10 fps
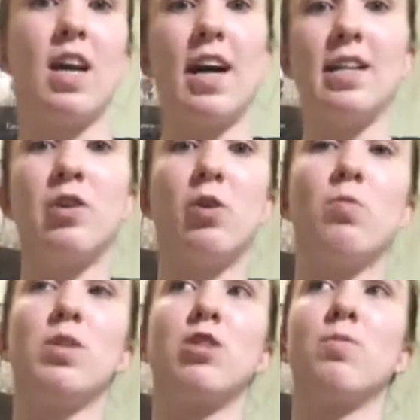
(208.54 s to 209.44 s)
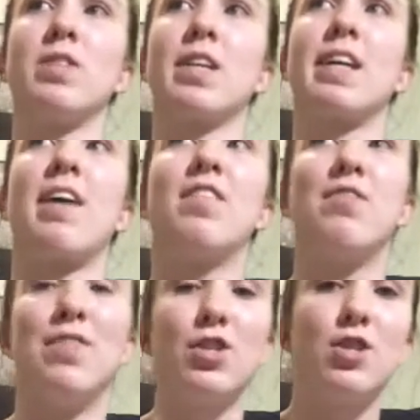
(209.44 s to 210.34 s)
I didn't know what she was, like,
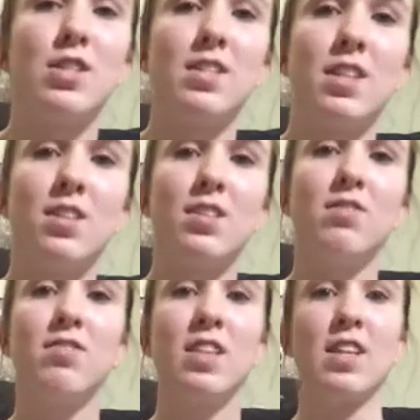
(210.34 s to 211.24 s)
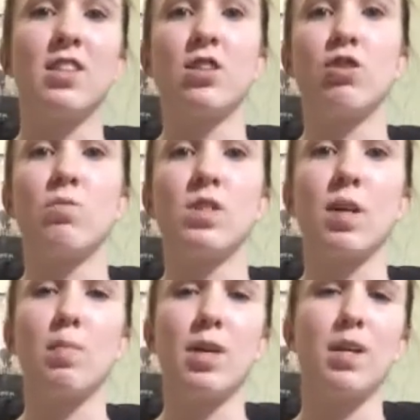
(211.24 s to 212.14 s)
having visions of. Thought she was
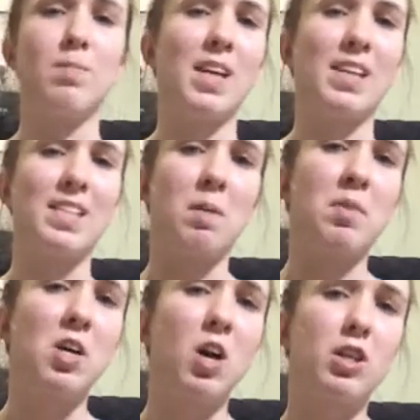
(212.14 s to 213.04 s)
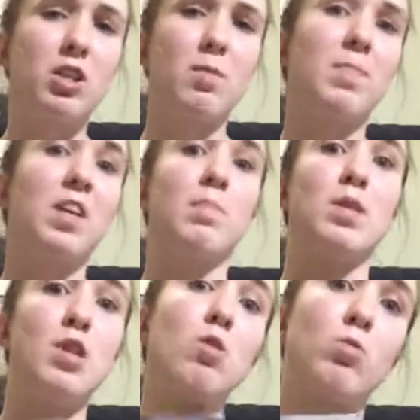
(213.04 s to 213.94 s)
gonna become, like, a demigod or something,
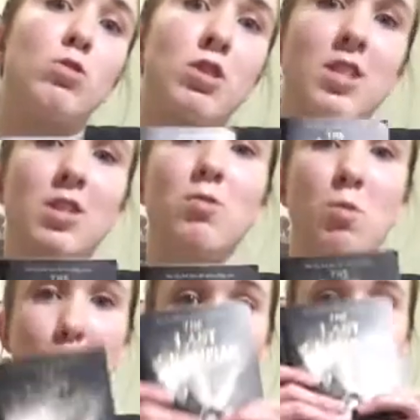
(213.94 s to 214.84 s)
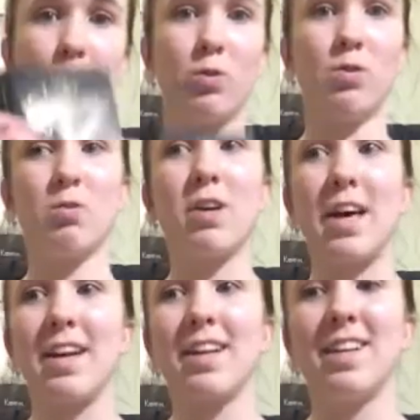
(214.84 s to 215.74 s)
but no, she's the new Oracle.
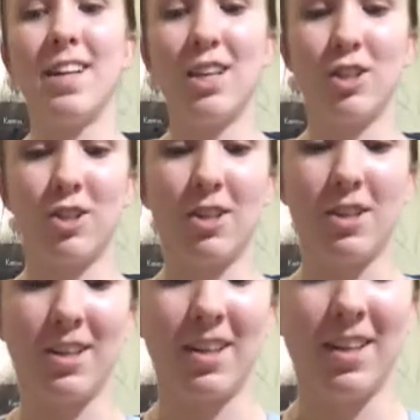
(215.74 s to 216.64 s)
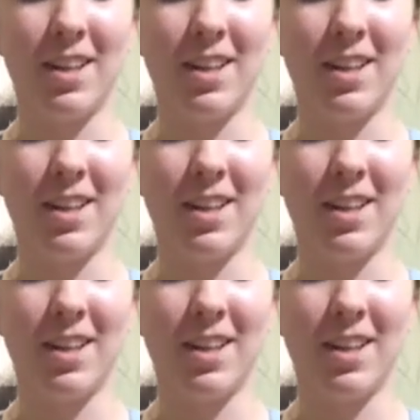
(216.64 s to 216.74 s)
Okay, sure.